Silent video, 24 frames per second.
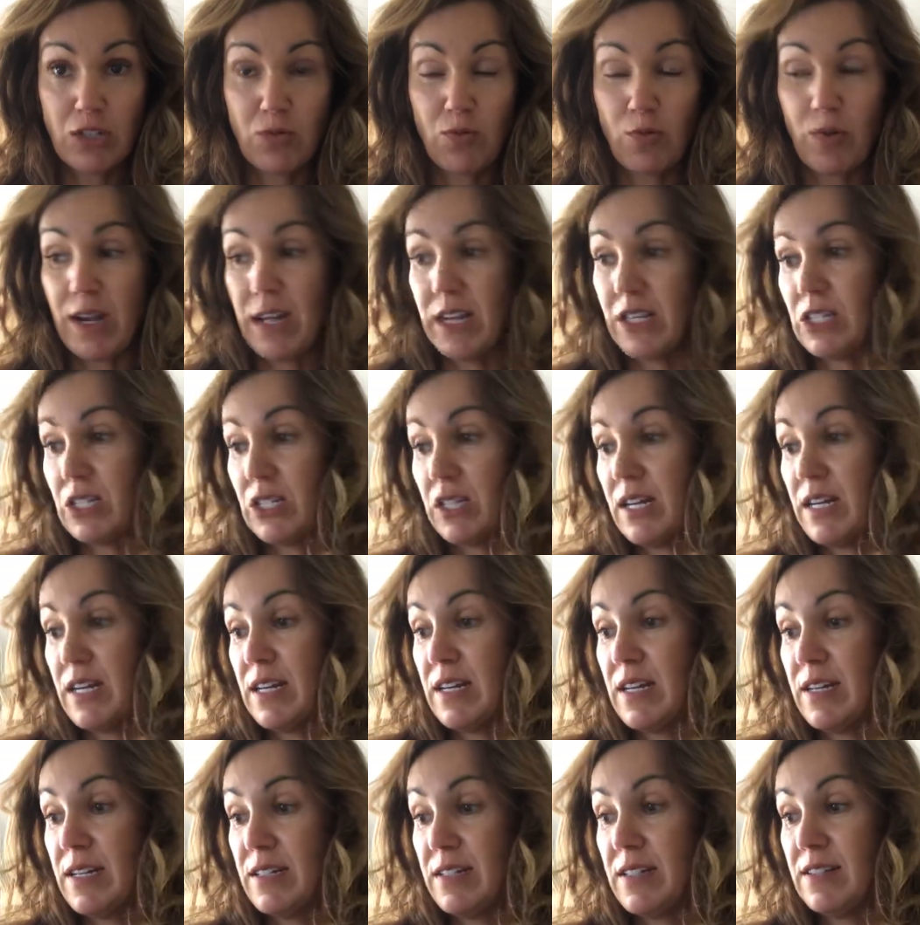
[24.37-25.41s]
which
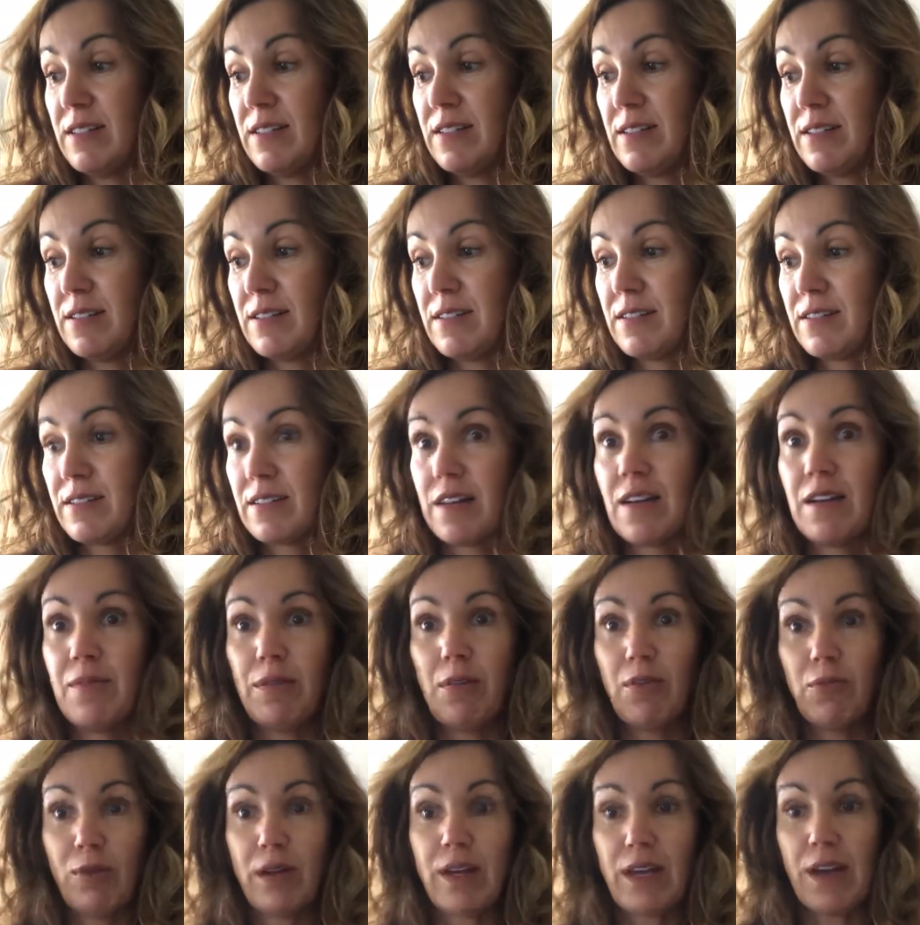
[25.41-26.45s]
is going to be
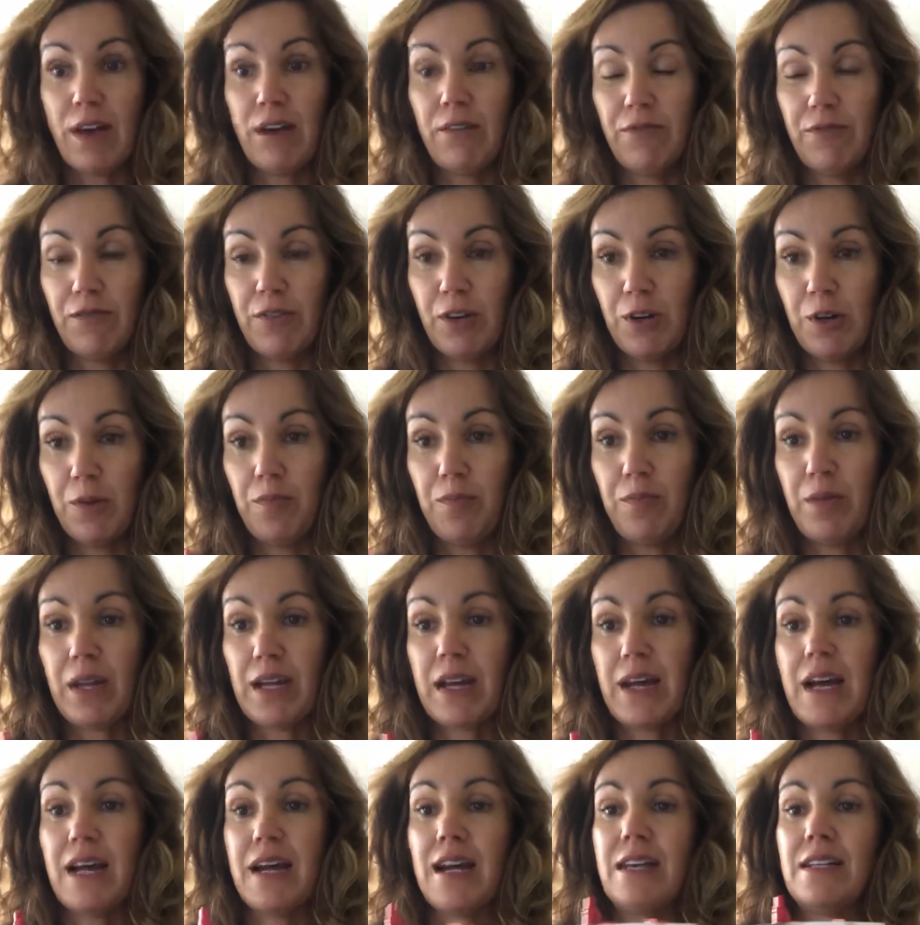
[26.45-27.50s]
really helpful
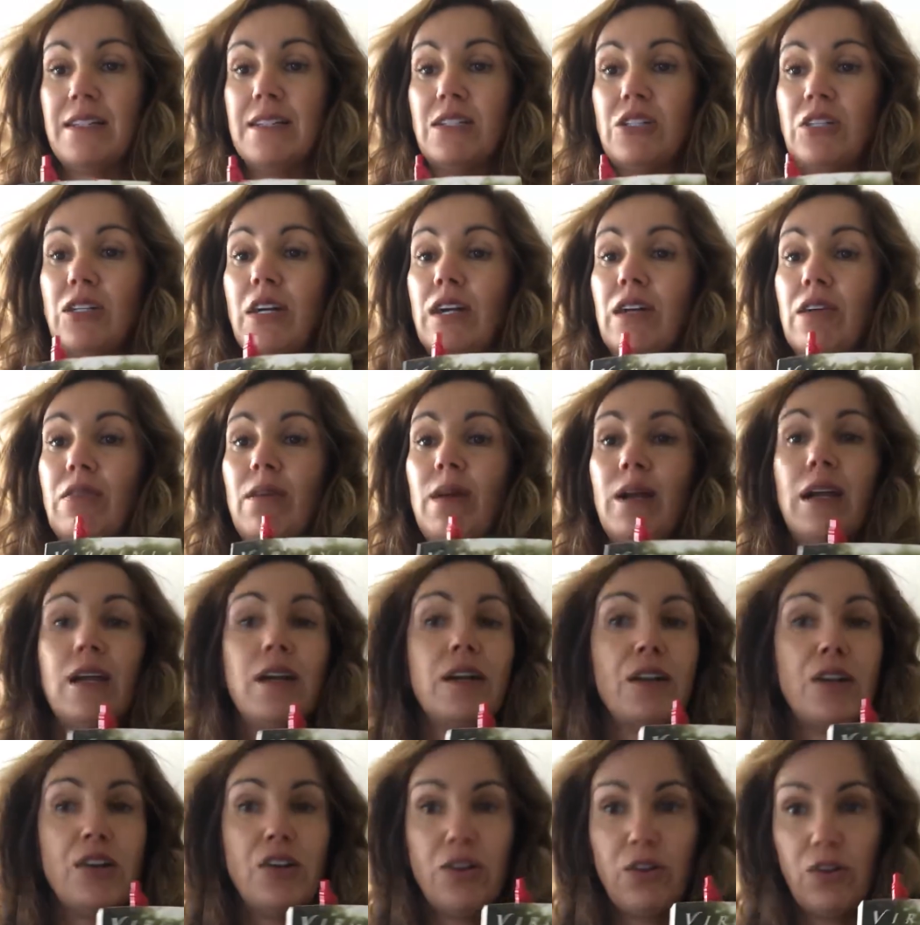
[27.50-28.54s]
because she created
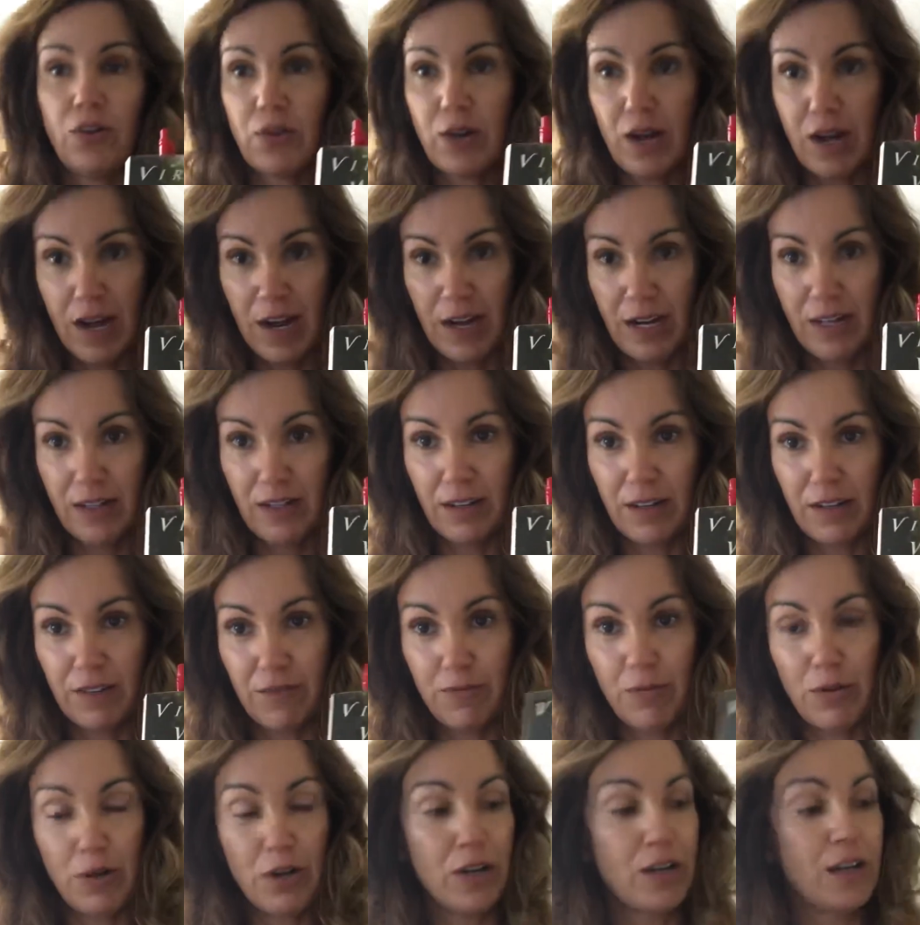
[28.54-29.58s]
a new kind of
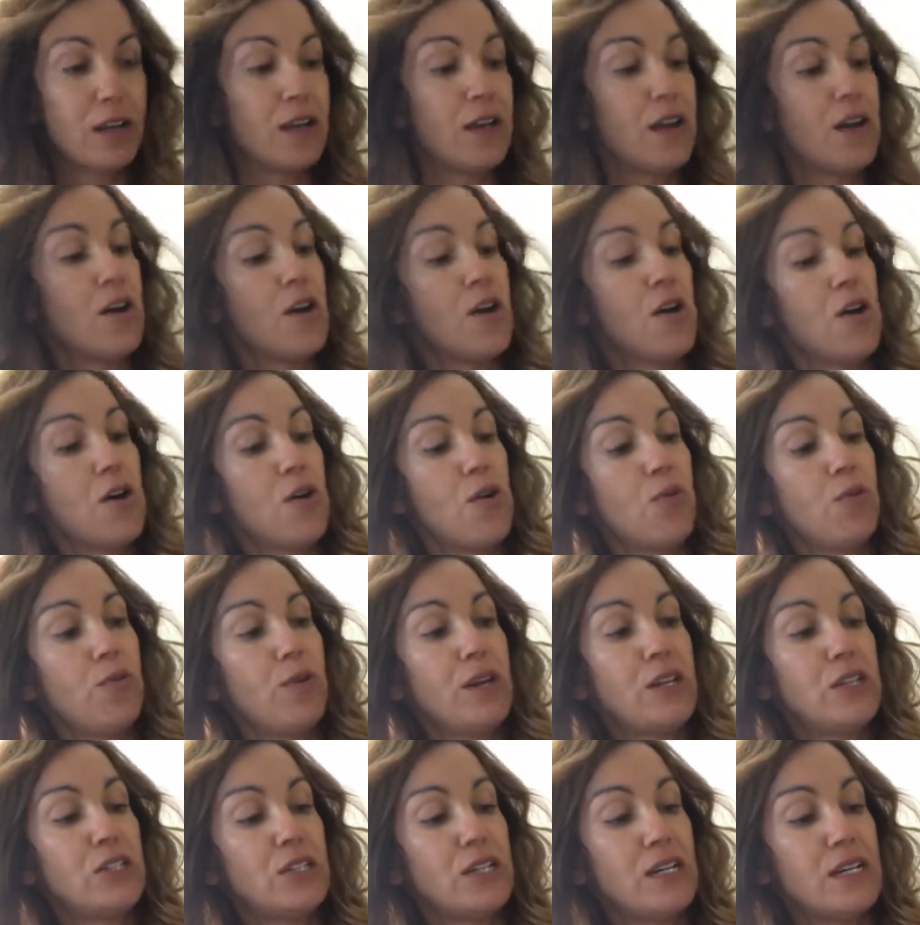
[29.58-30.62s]
book,
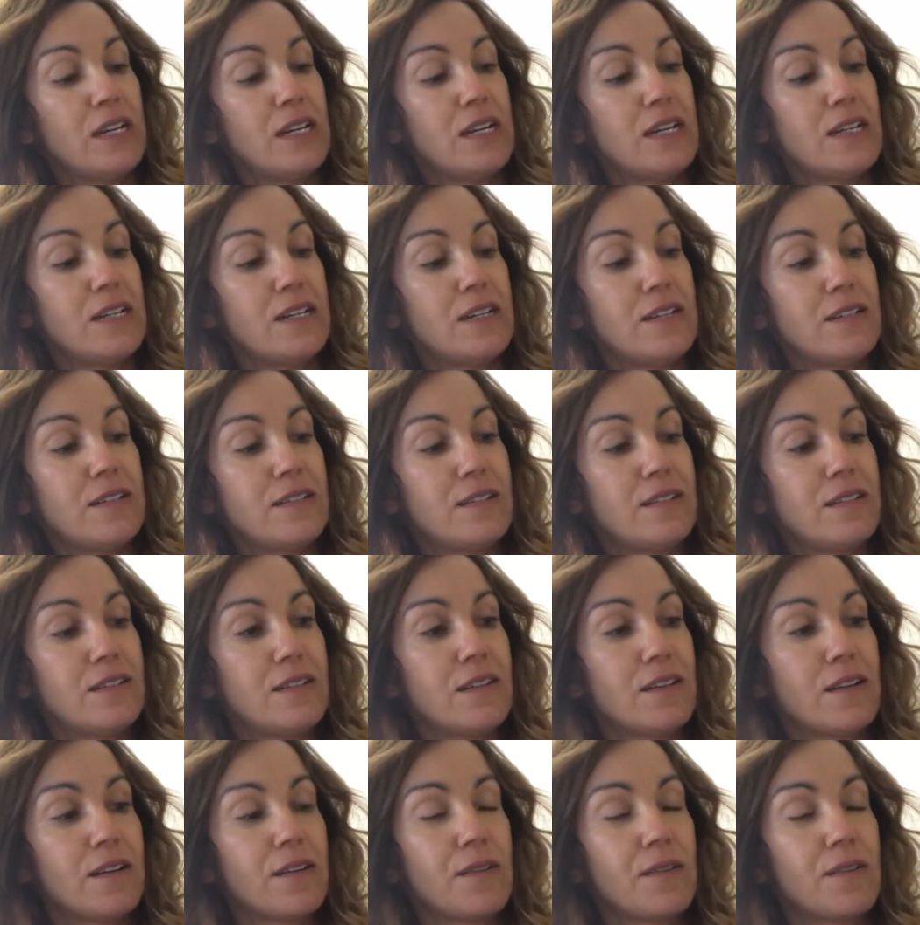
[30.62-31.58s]
which is,